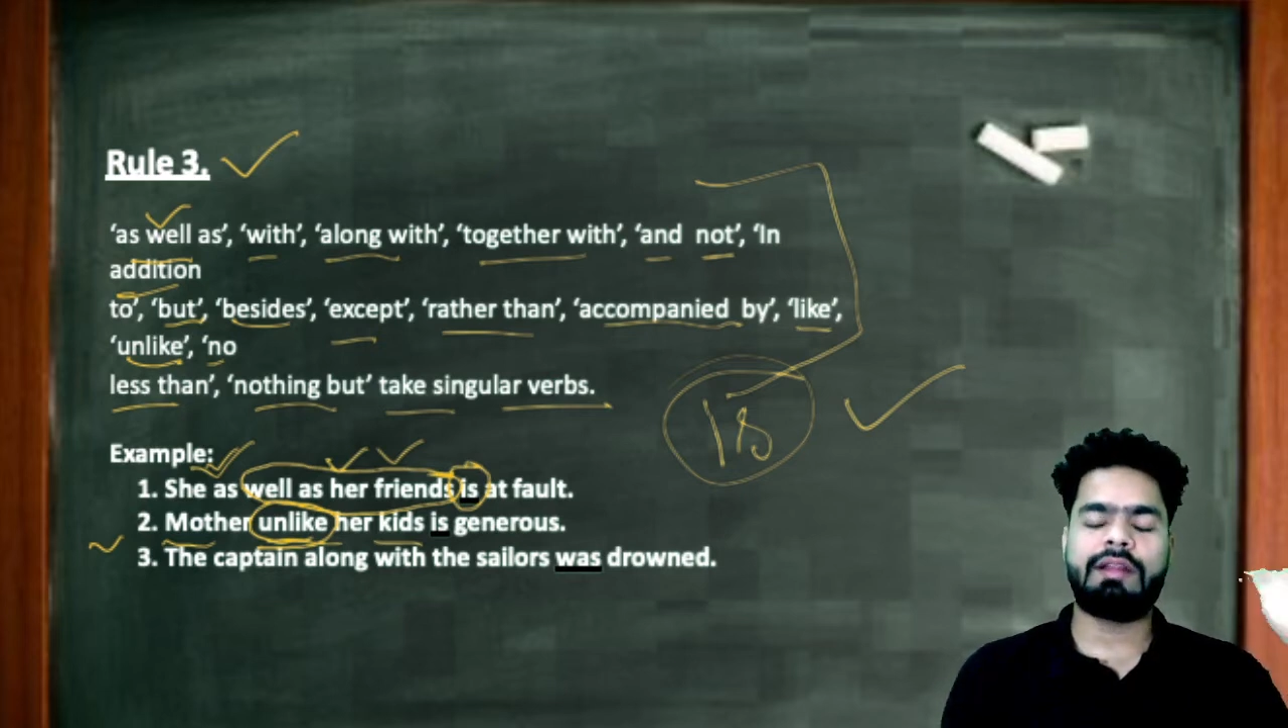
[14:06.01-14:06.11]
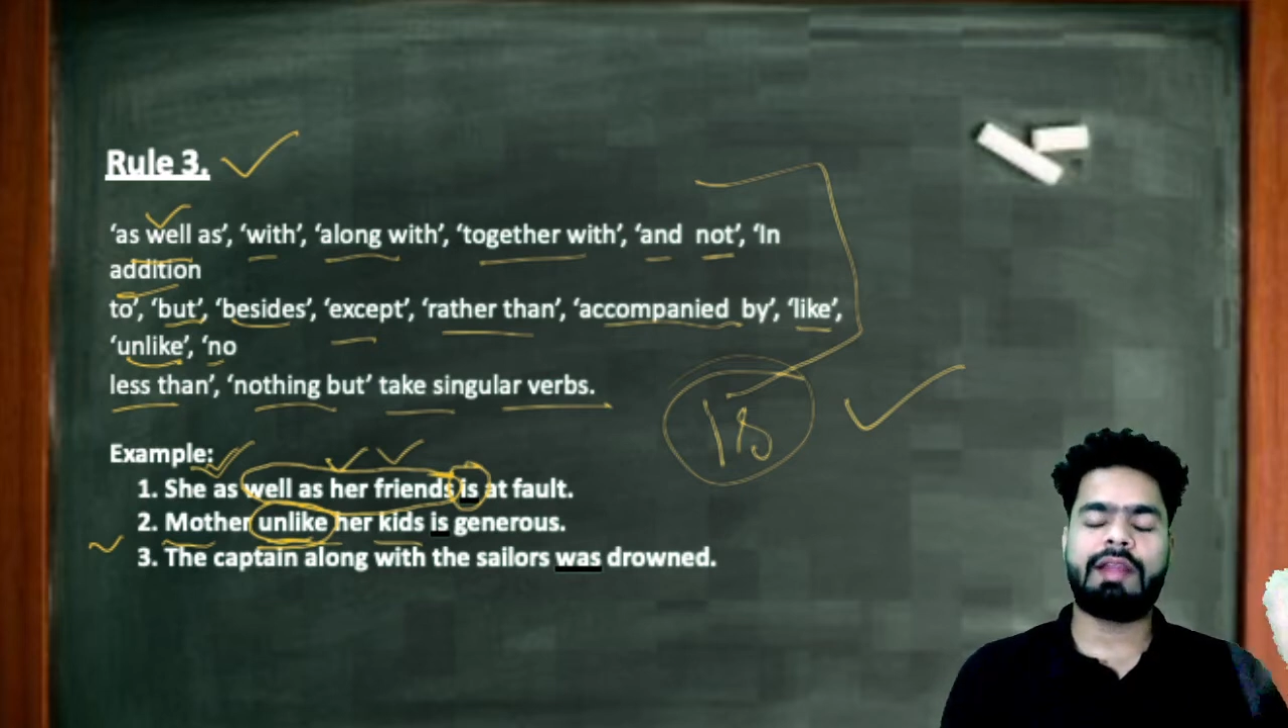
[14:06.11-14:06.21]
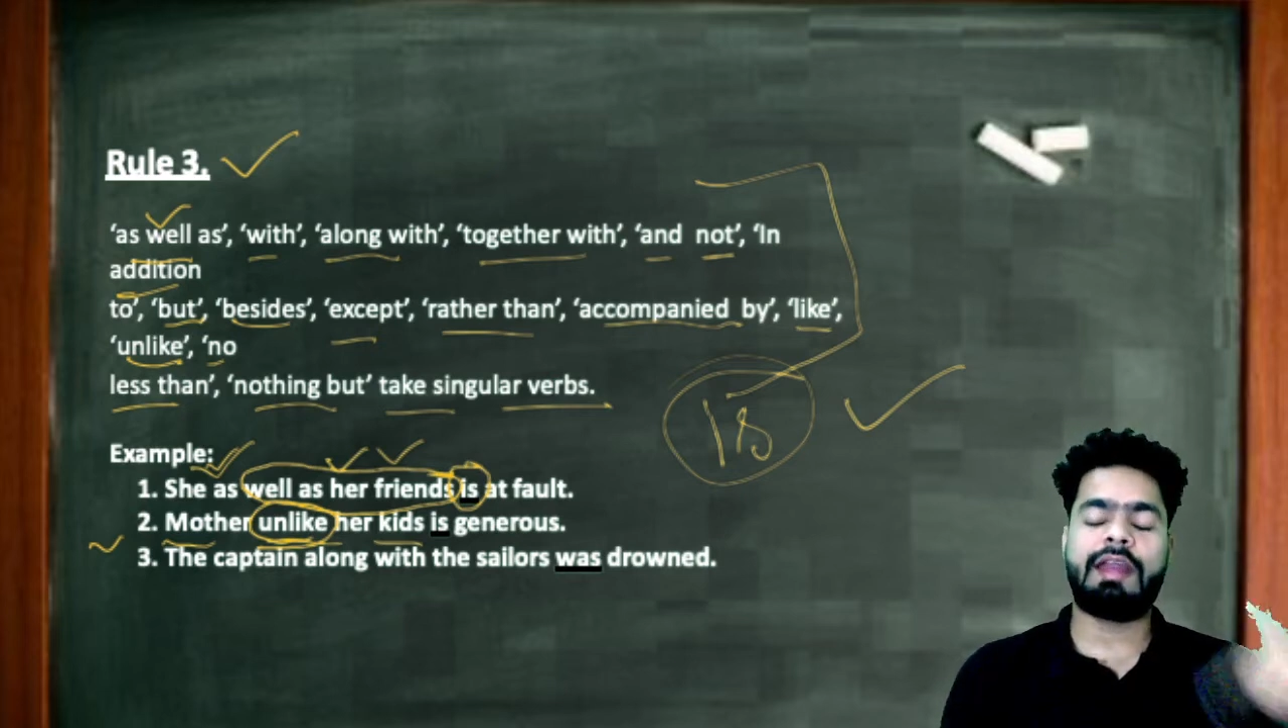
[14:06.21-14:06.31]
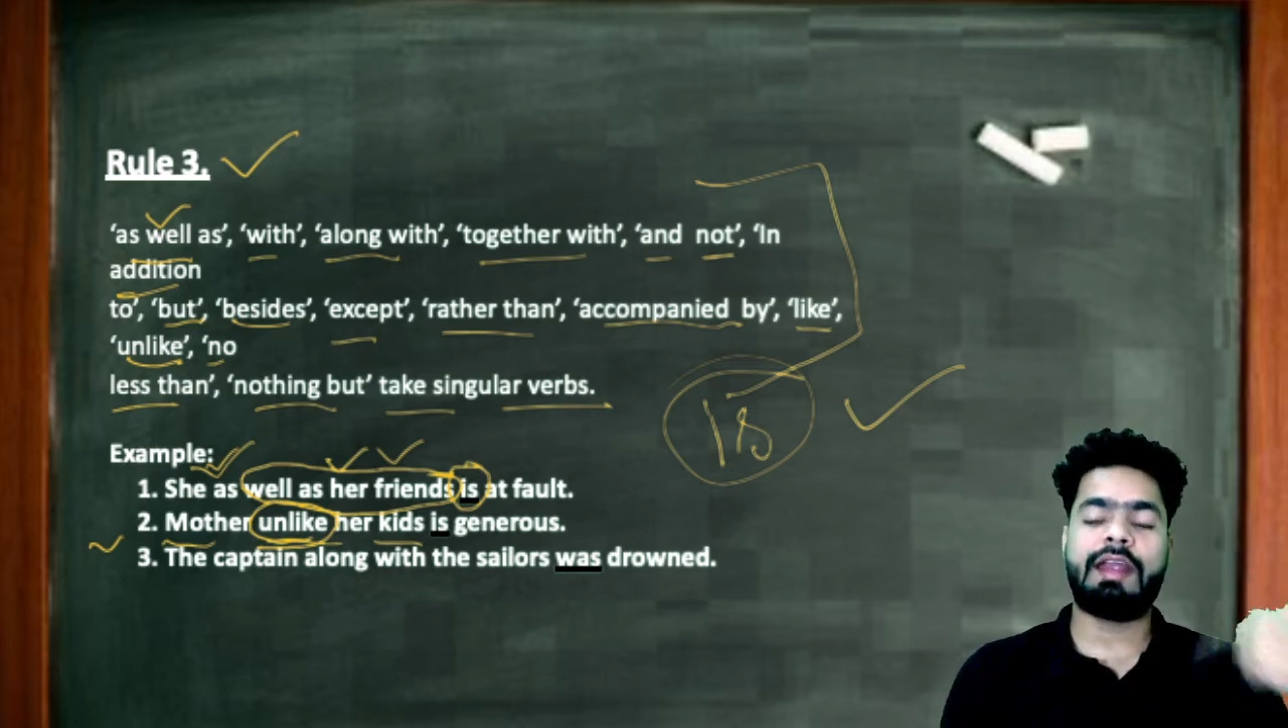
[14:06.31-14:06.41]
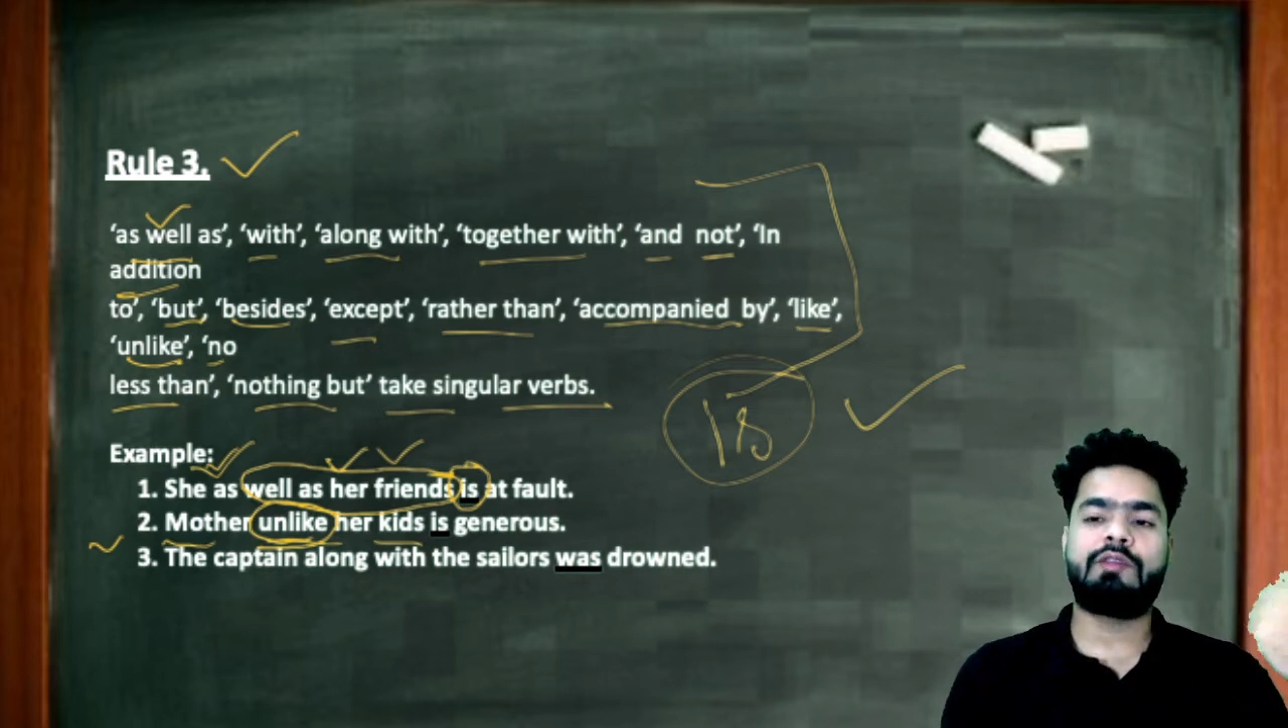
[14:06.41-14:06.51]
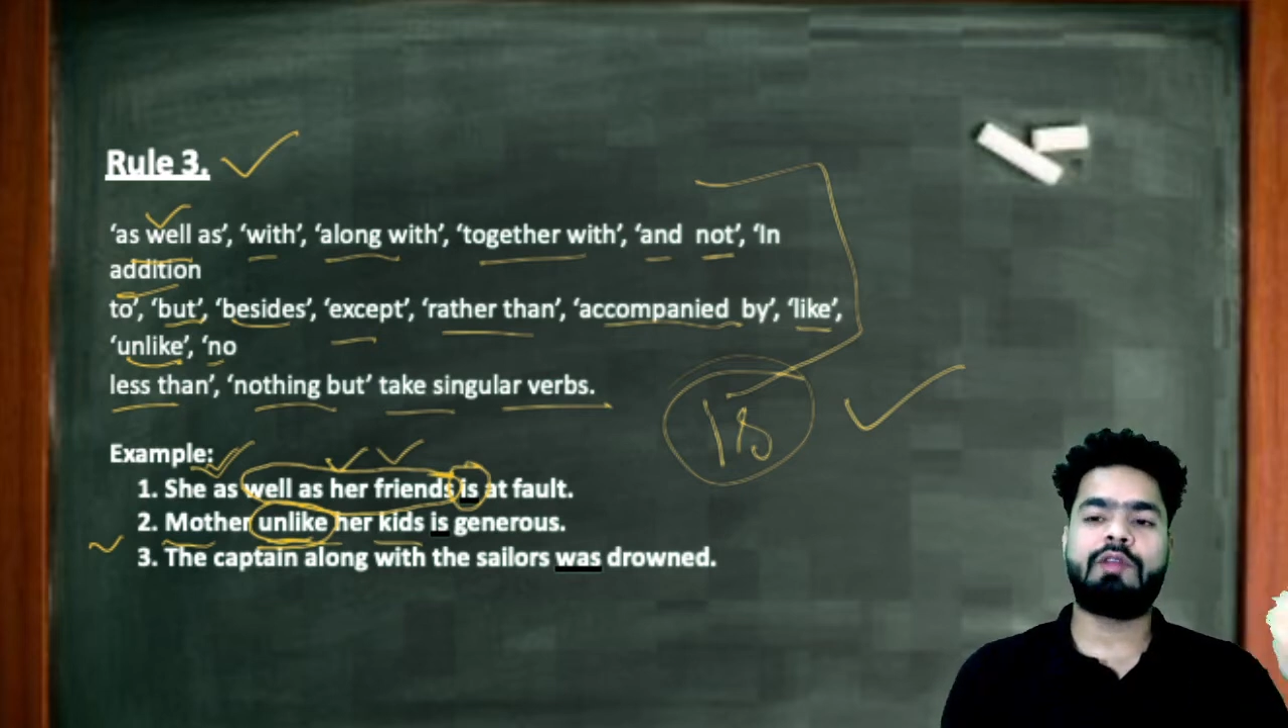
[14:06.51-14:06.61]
then it